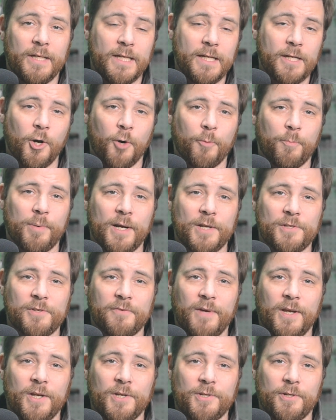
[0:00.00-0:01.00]
ego
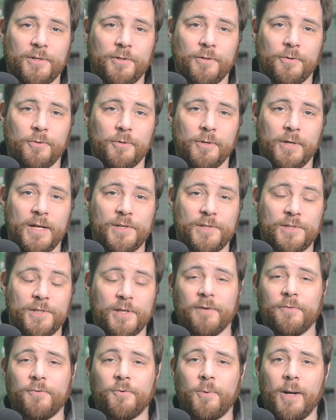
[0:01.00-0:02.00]
preservation or a
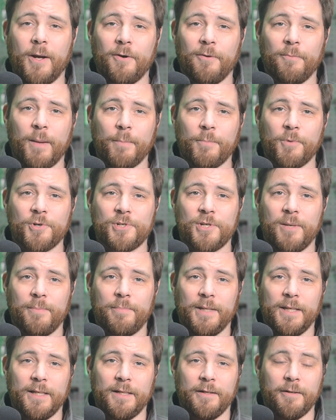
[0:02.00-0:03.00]
self-crowned
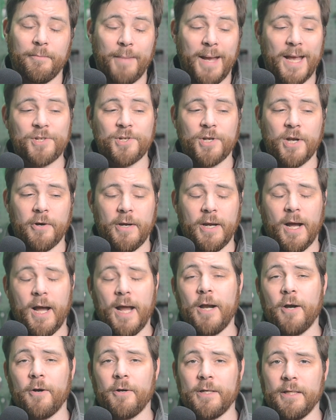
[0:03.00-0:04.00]
membership in an imaginary
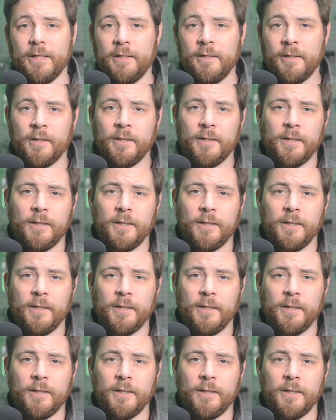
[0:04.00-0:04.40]
hierarchy.